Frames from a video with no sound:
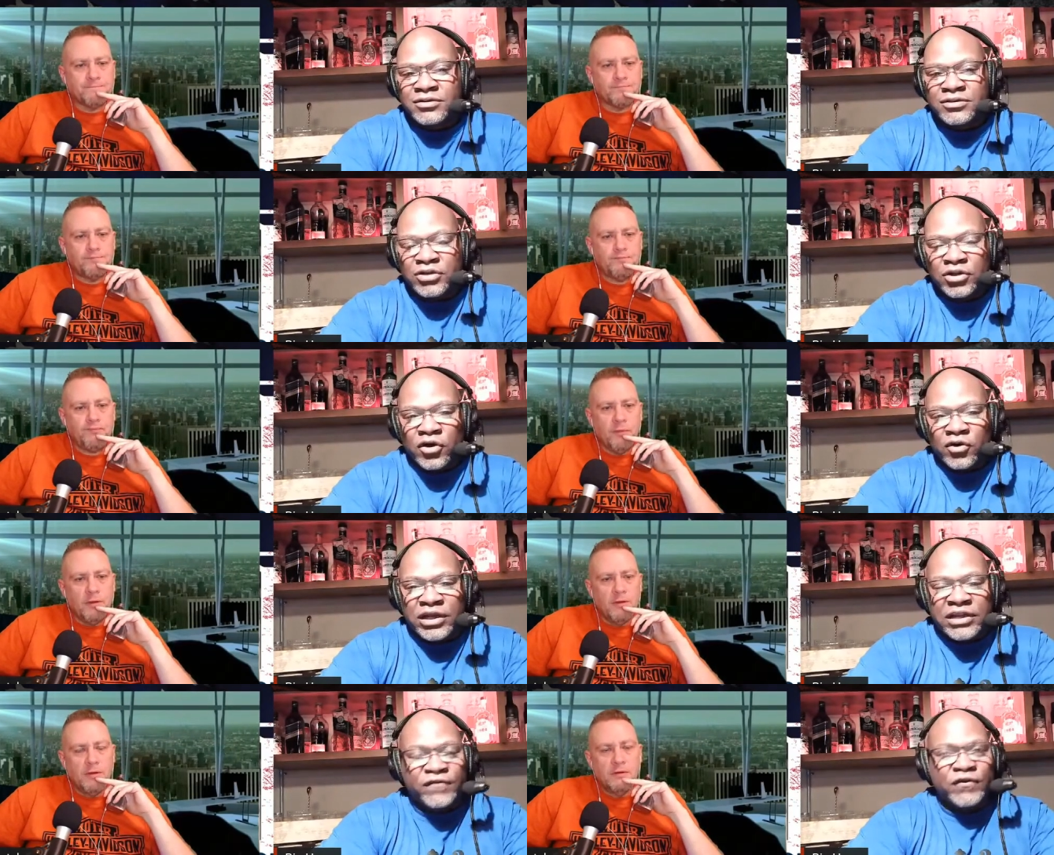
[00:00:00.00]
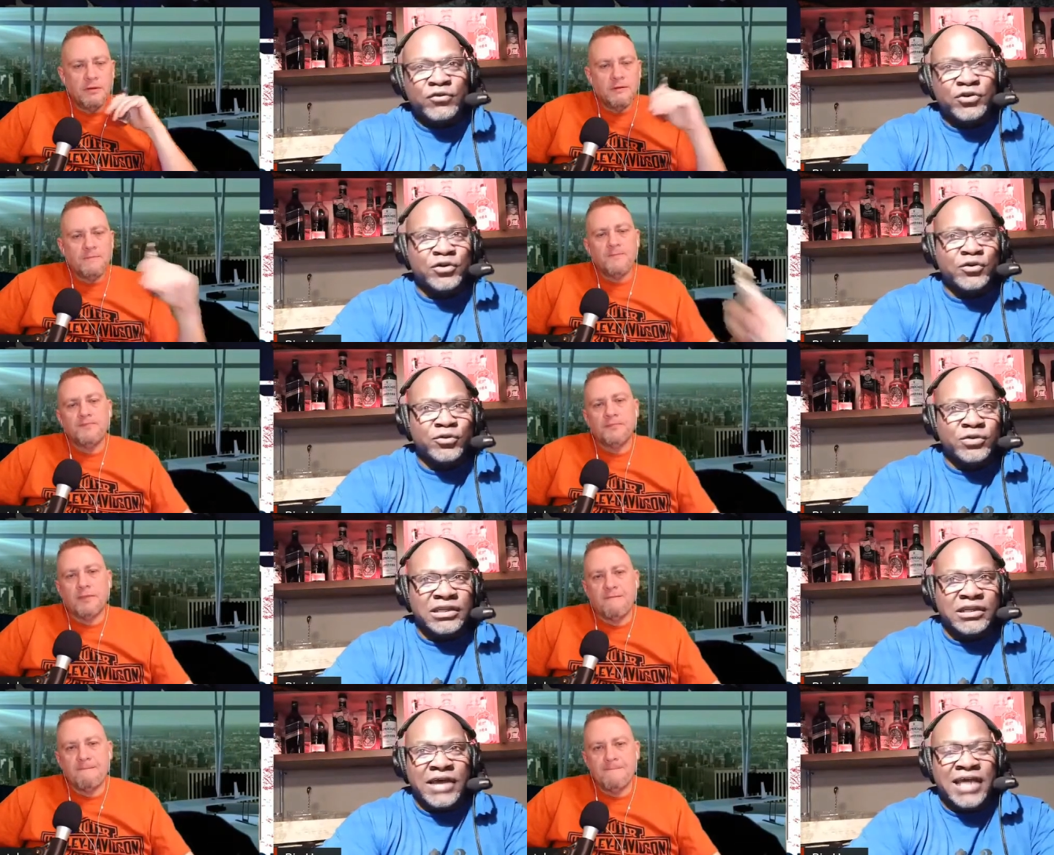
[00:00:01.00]
Speaker 1: You know, and if you do,
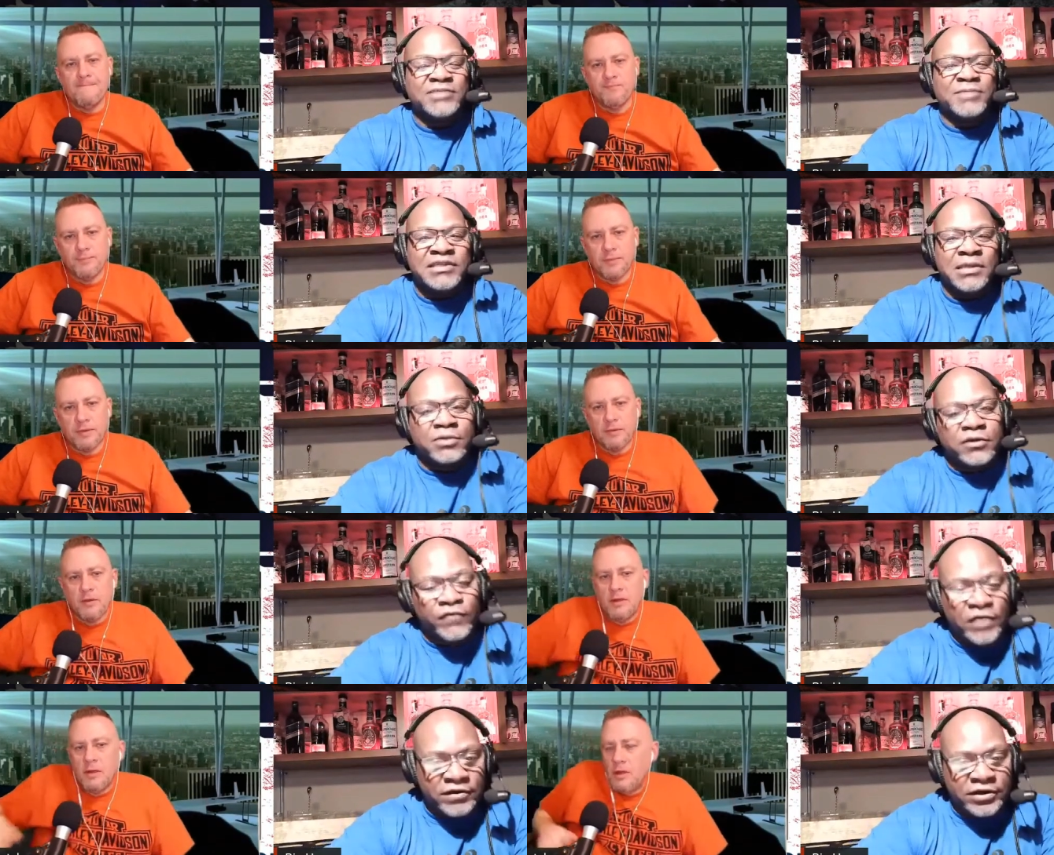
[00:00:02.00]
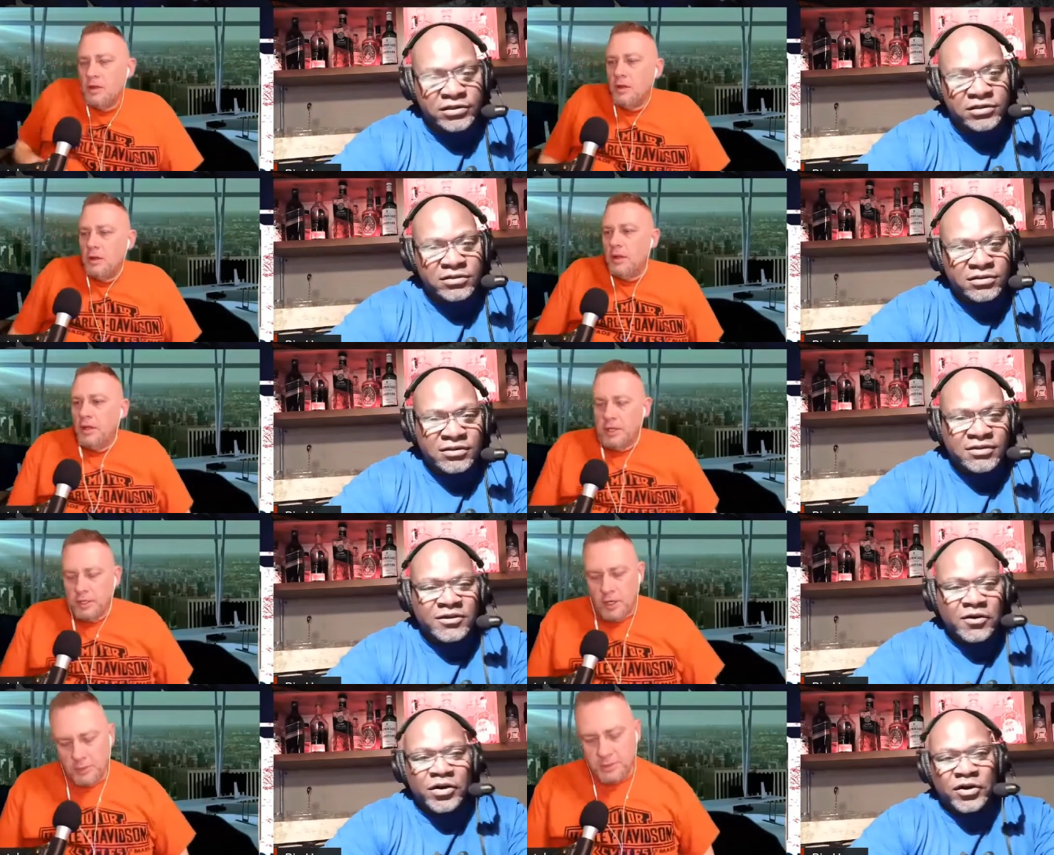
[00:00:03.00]
then it has to be something nefarious.
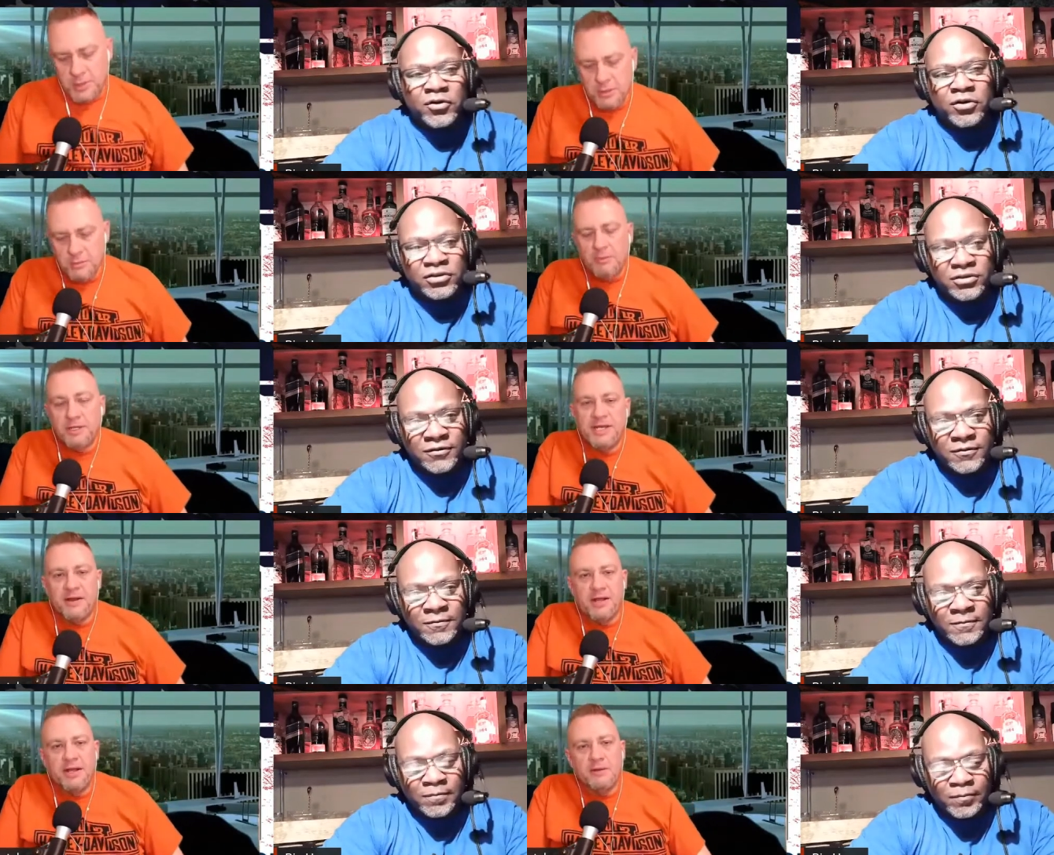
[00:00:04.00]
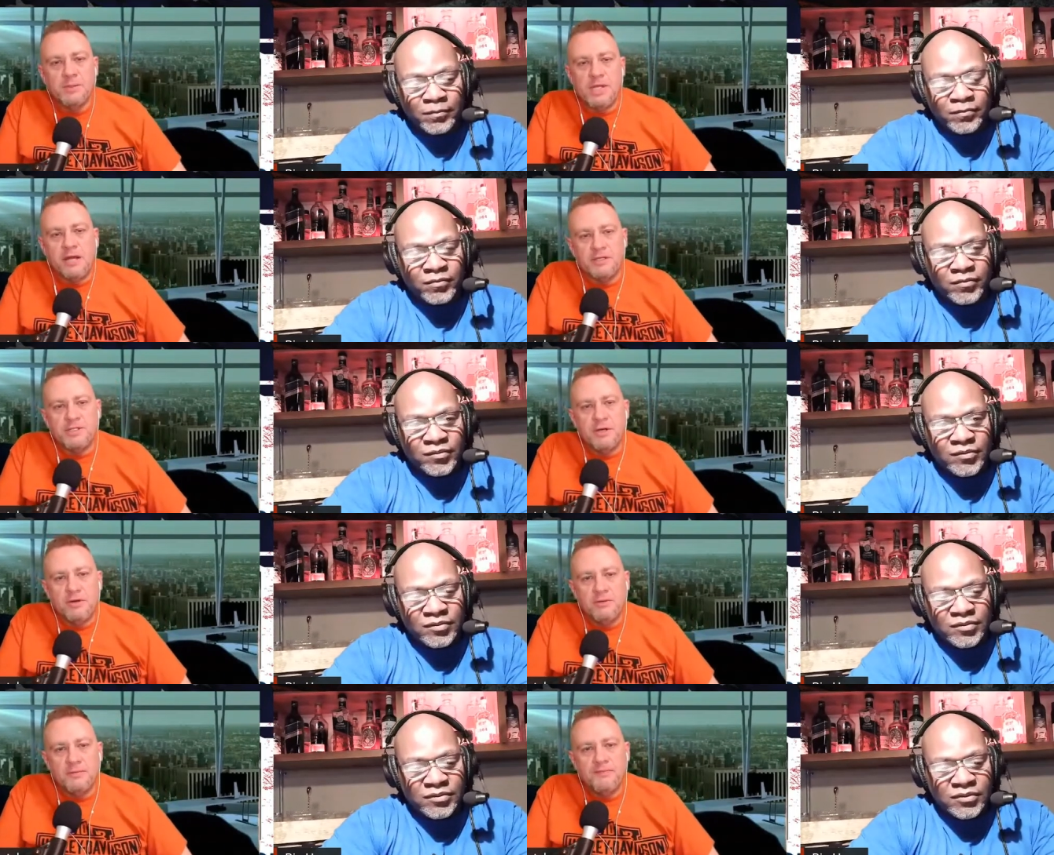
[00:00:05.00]
Speaker 2: You know, remember Terry who's on our
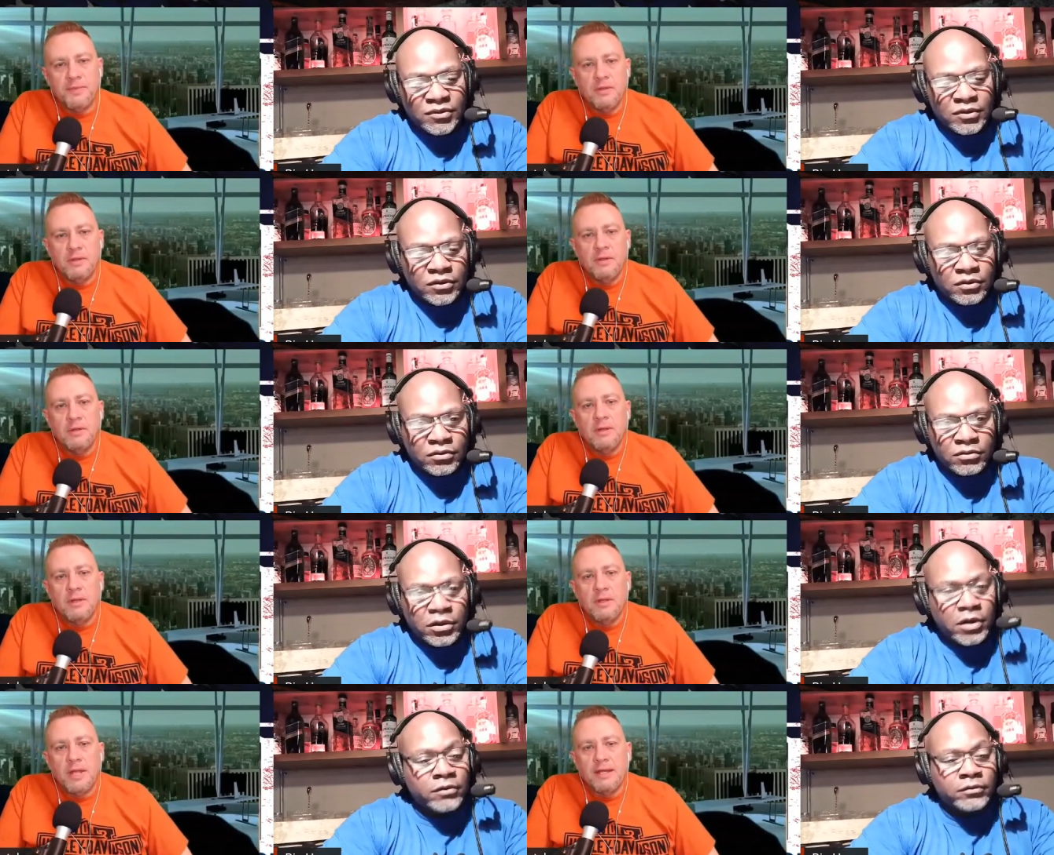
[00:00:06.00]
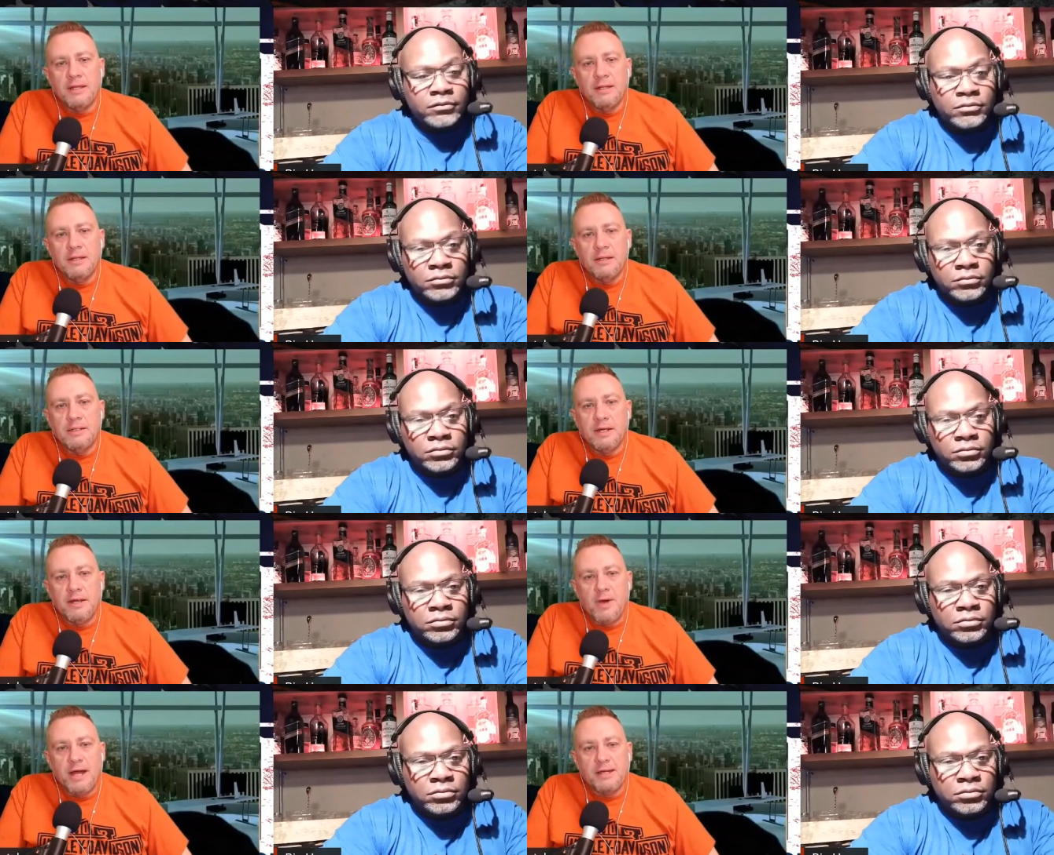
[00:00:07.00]
show? No. Like Terry
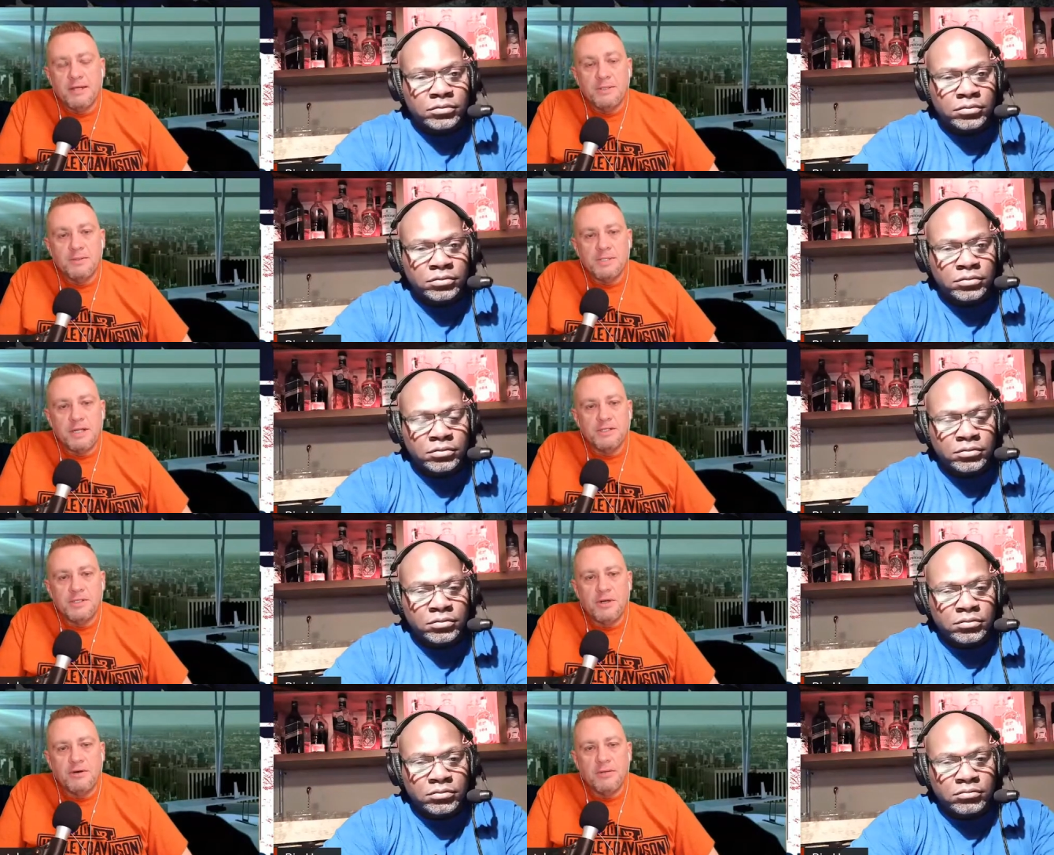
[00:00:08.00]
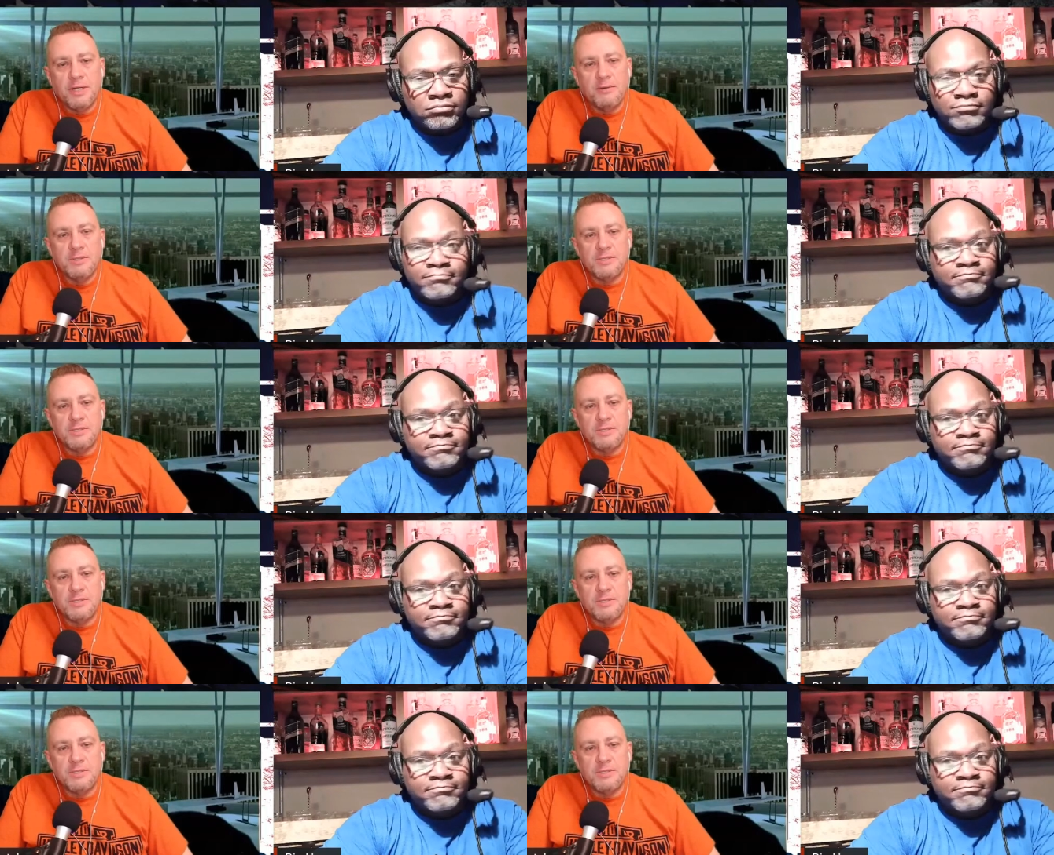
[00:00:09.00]
Watkins who was on the show. He was